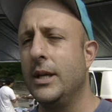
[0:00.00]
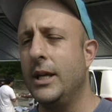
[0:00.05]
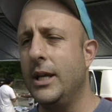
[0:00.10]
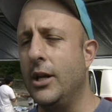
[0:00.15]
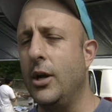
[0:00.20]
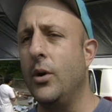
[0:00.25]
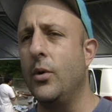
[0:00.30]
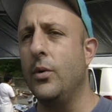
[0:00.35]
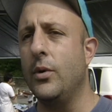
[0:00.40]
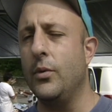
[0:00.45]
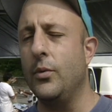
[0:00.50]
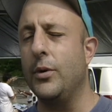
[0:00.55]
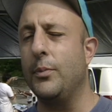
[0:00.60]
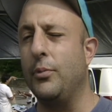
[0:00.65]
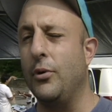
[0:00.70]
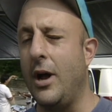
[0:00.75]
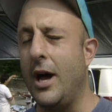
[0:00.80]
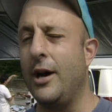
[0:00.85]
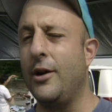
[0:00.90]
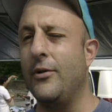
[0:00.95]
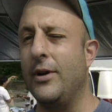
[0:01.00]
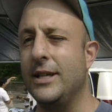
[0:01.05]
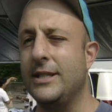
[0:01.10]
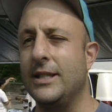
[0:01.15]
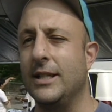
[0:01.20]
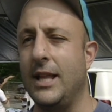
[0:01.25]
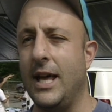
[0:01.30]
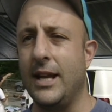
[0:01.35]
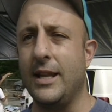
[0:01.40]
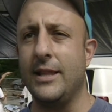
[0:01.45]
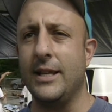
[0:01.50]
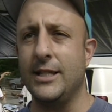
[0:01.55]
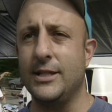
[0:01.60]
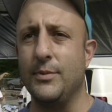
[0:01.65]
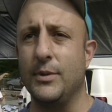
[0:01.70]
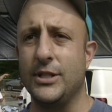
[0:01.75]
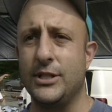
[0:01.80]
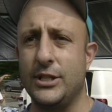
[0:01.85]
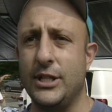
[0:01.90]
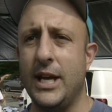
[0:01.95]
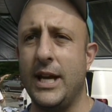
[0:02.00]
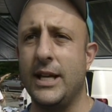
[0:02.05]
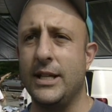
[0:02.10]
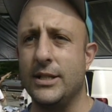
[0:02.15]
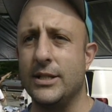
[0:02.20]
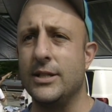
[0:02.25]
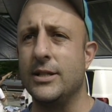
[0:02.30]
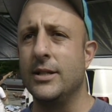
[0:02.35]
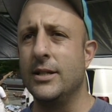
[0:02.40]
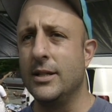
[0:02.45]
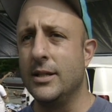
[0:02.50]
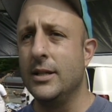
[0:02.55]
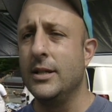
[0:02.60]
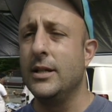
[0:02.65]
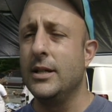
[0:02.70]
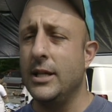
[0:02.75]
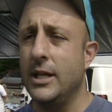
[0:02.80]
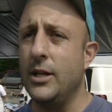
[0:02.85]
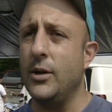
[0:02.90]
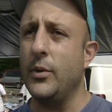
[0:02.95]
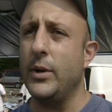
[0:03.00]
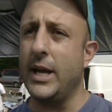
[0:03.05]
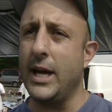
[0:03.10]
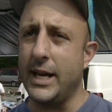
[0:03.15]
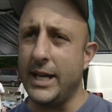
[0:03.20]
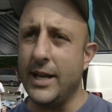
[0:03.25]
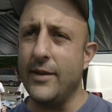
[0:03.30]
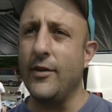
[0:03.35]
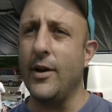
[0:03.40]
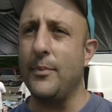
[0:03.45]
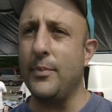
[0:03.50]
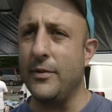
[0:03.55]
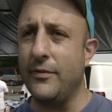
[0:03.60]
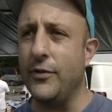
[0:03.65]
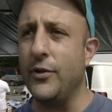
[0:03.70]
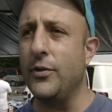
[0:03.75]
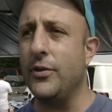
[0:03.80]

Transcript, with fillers: You know, with progress, a lot of things must change you know, we got to give up a few